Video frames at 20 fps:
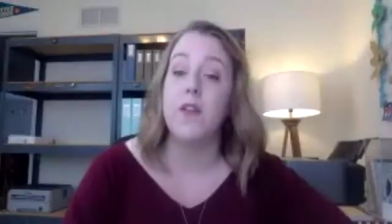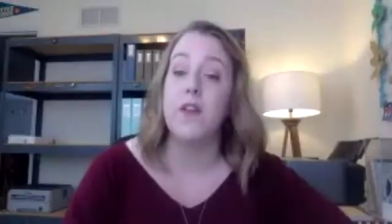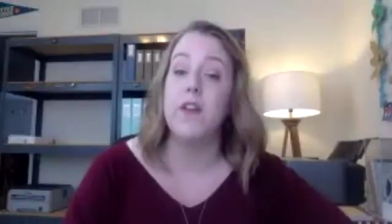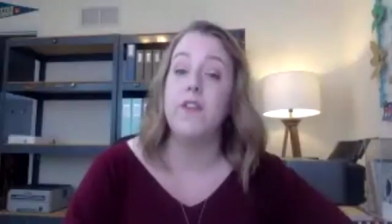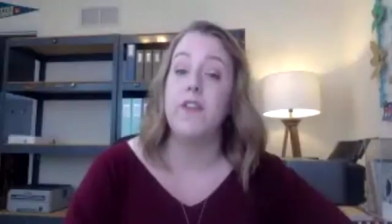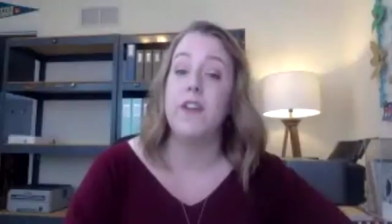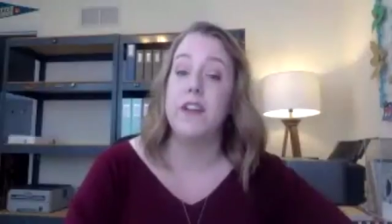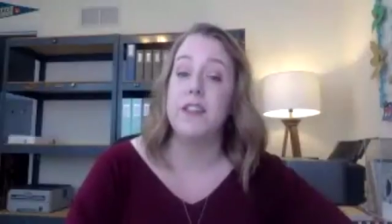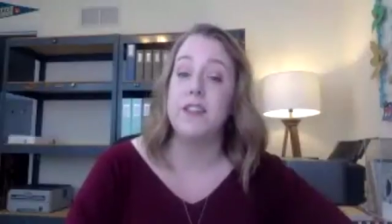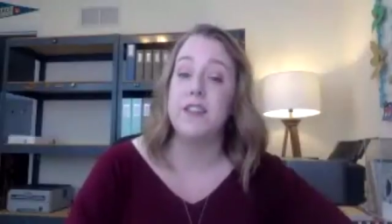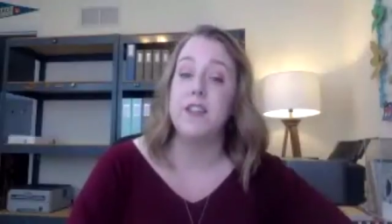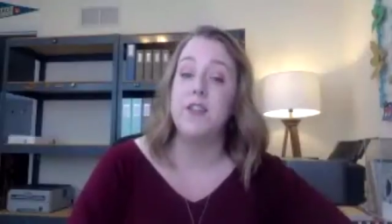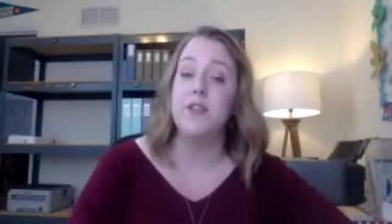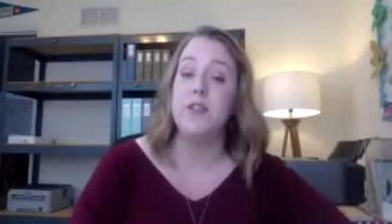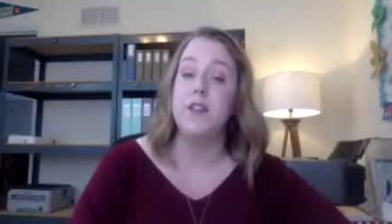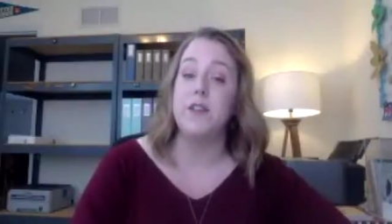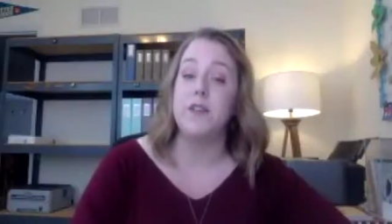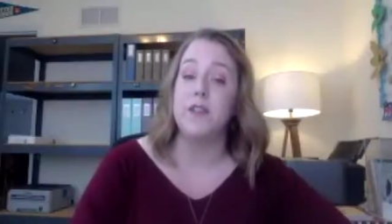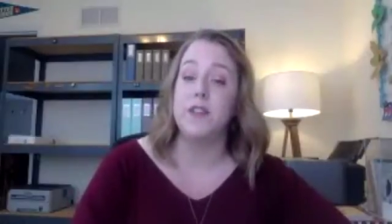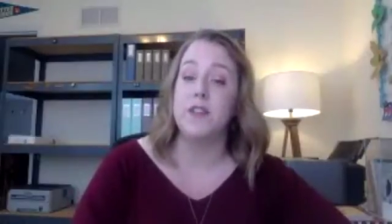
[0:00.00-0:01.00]
advice can you
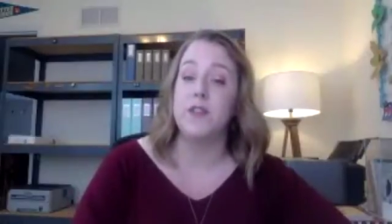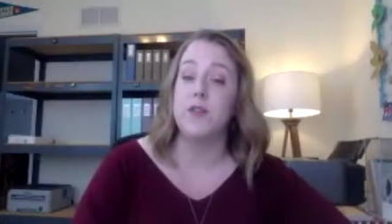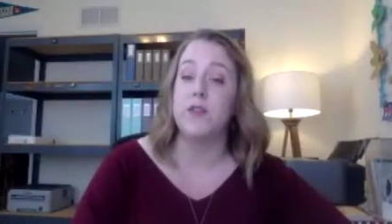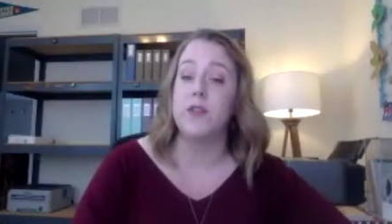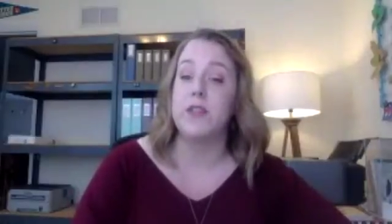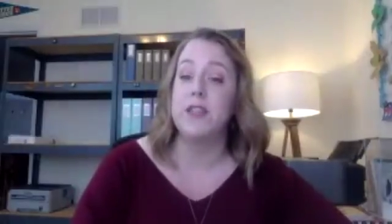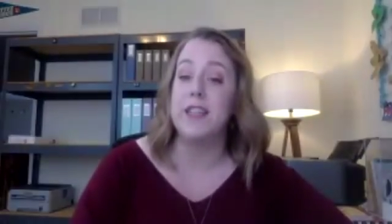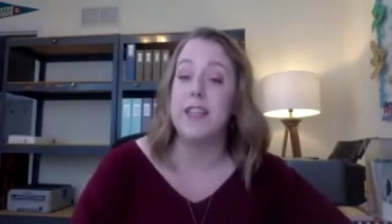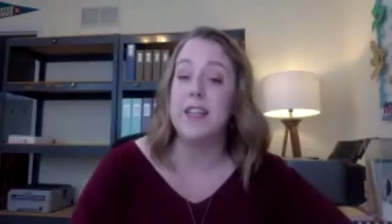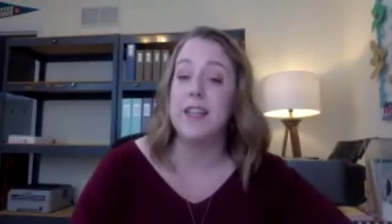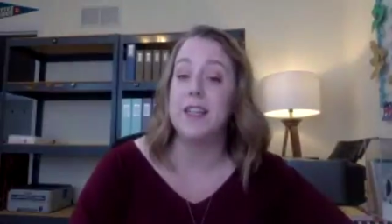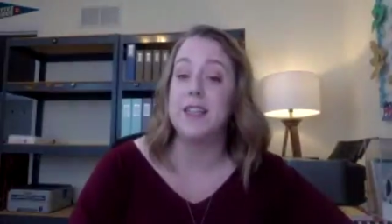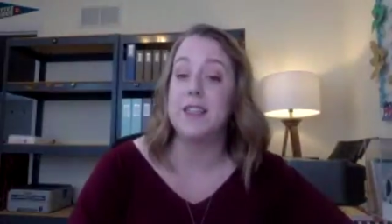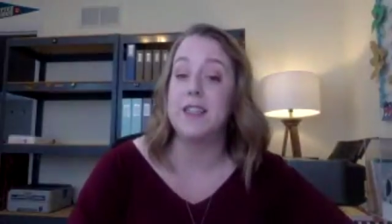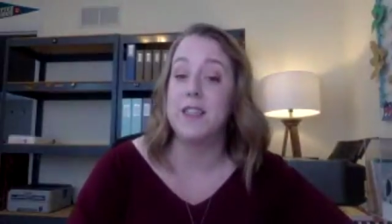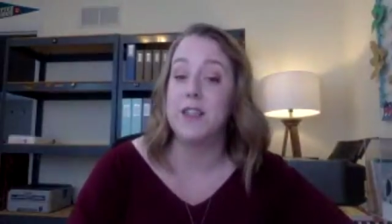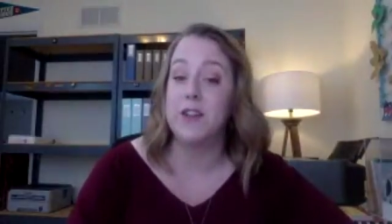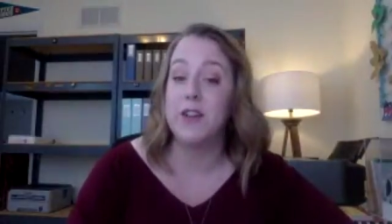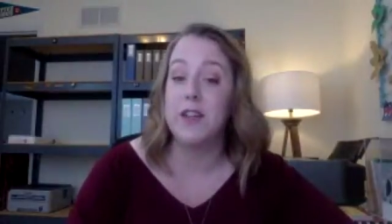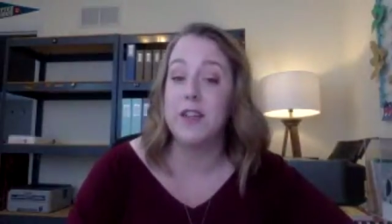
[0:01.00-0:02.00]
give us in order to take
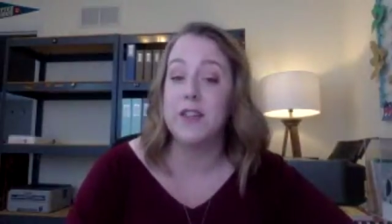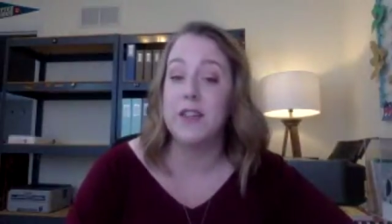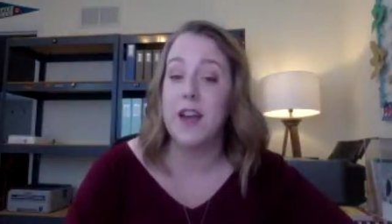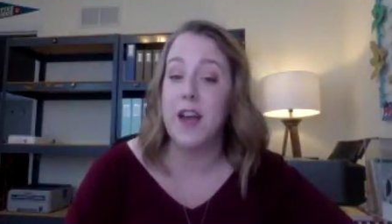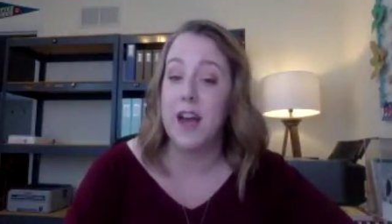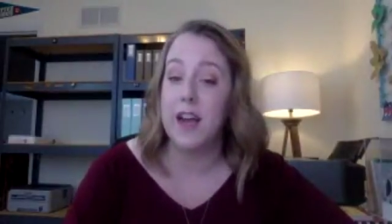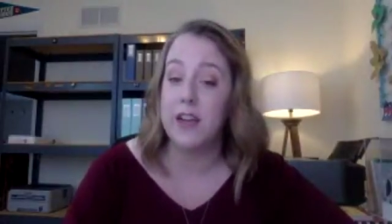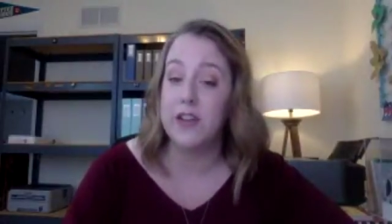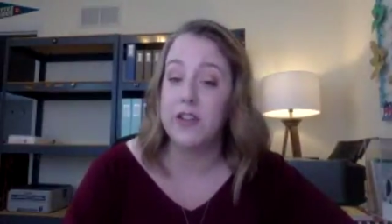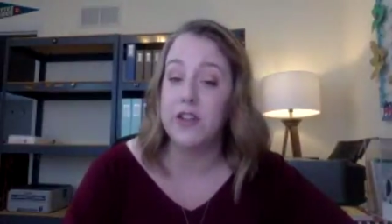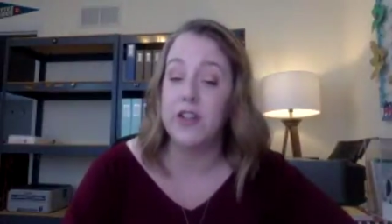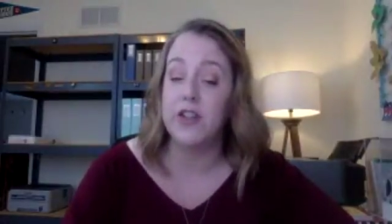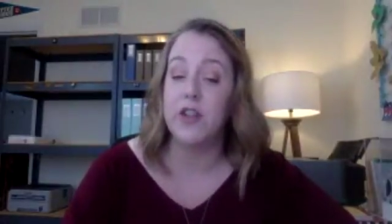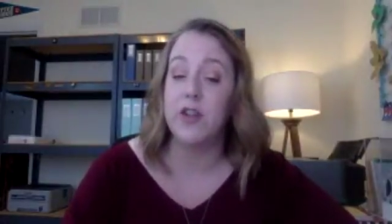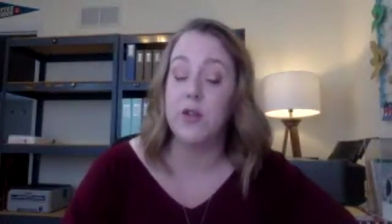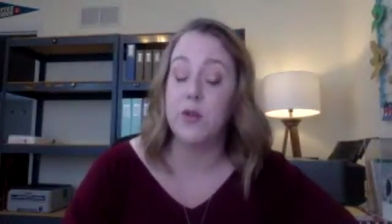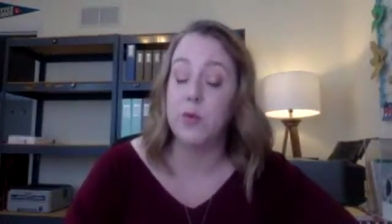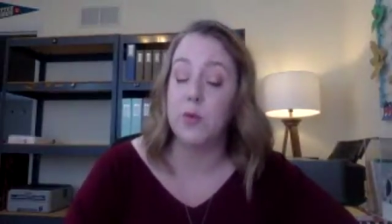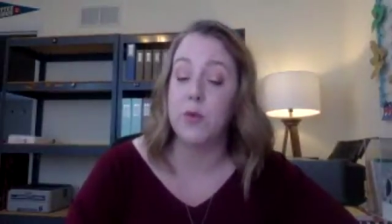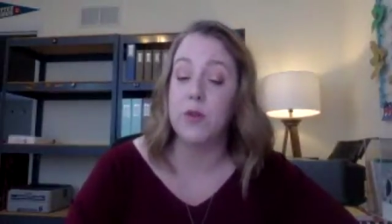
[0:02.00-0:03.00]
serious
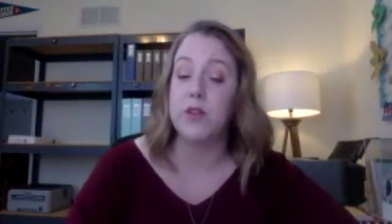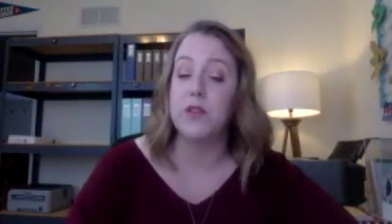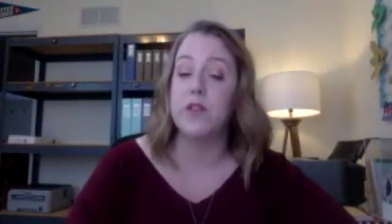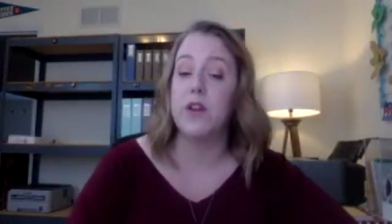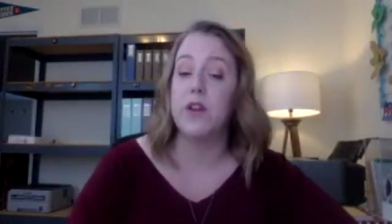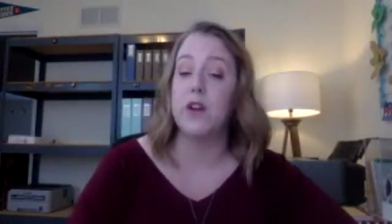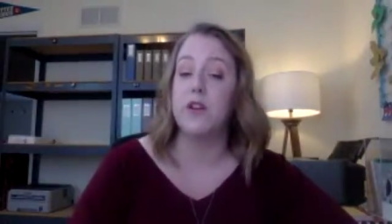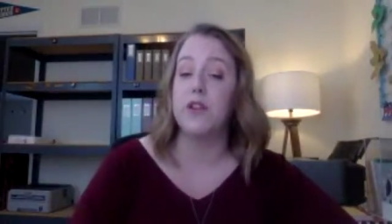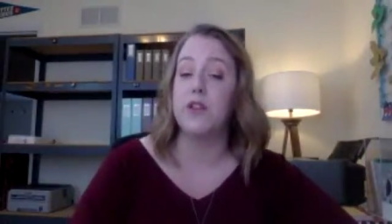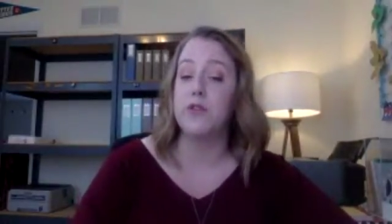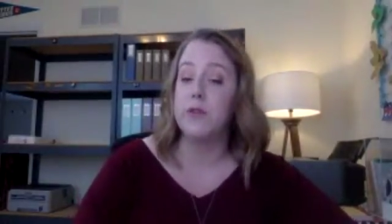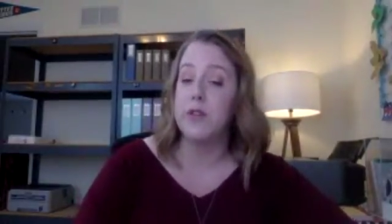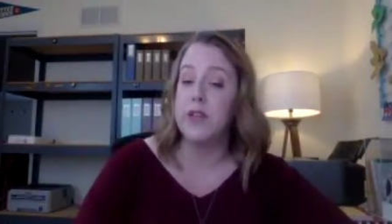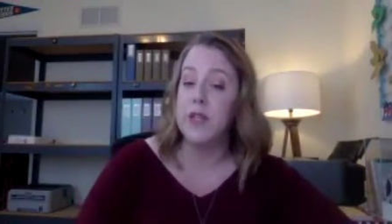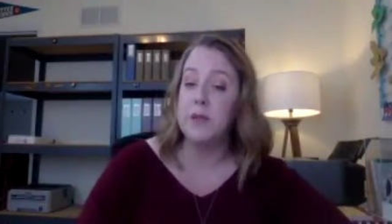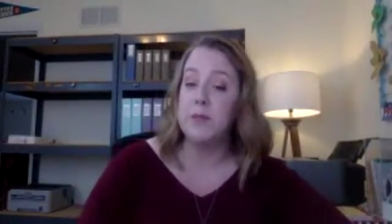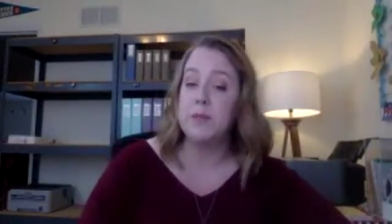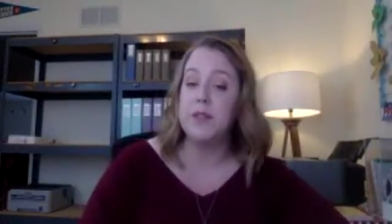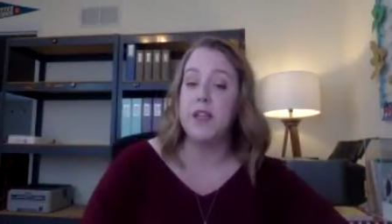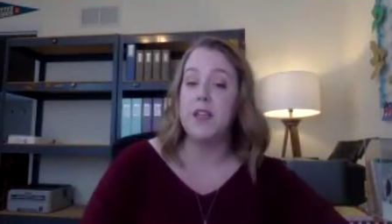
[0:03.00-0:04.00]
action towards our
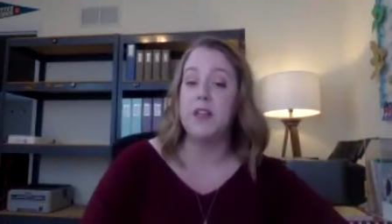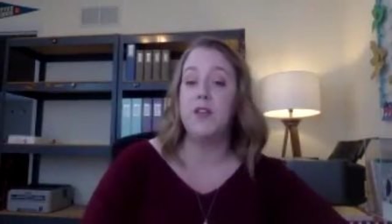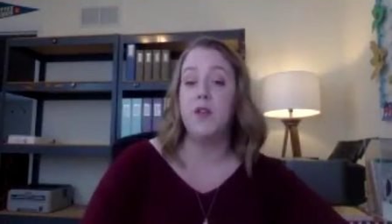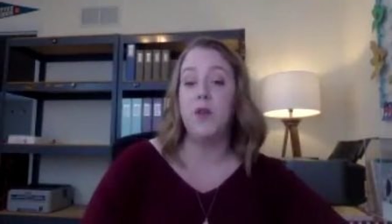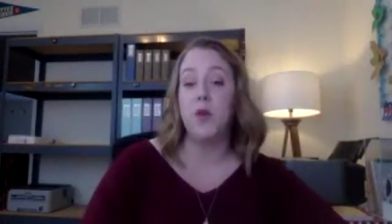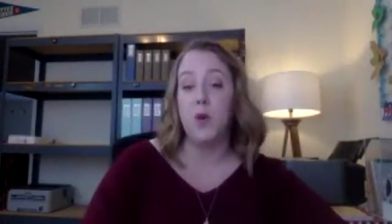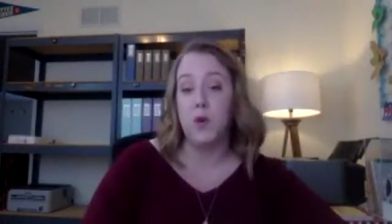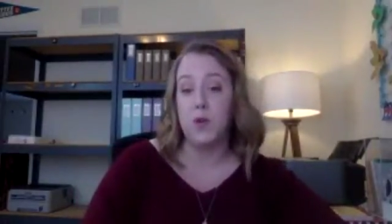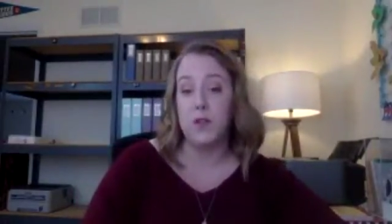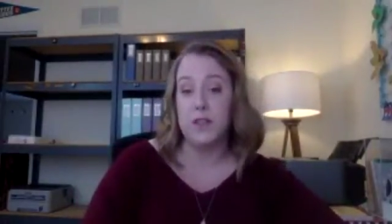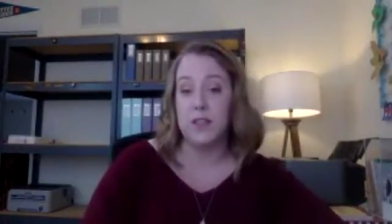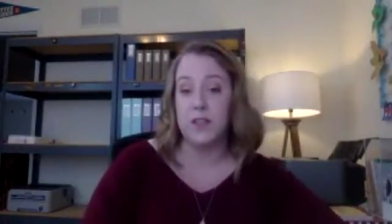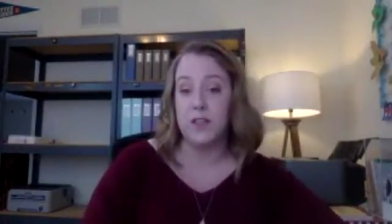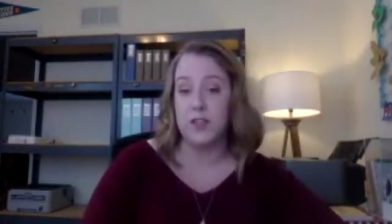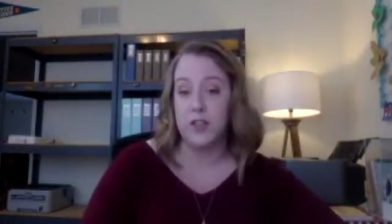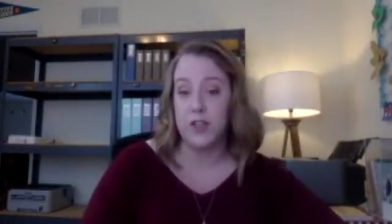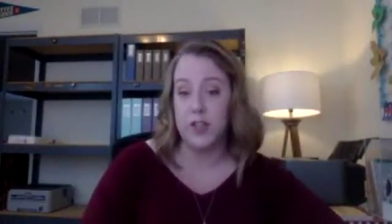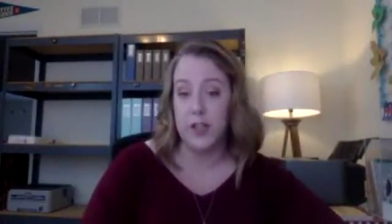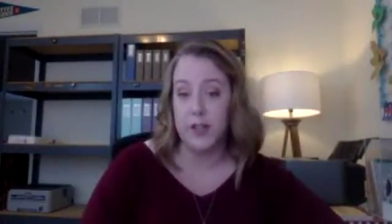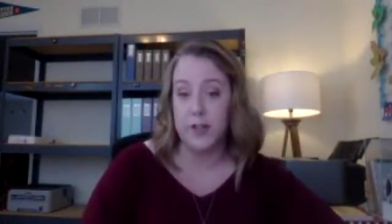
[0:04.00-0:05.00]
dreams and goals
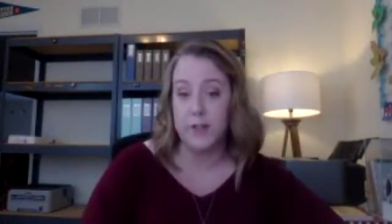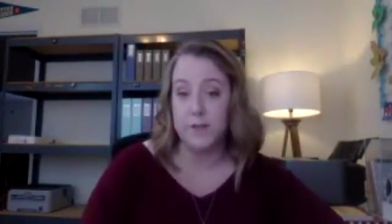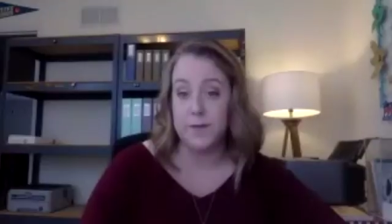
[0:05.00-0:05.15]
this year?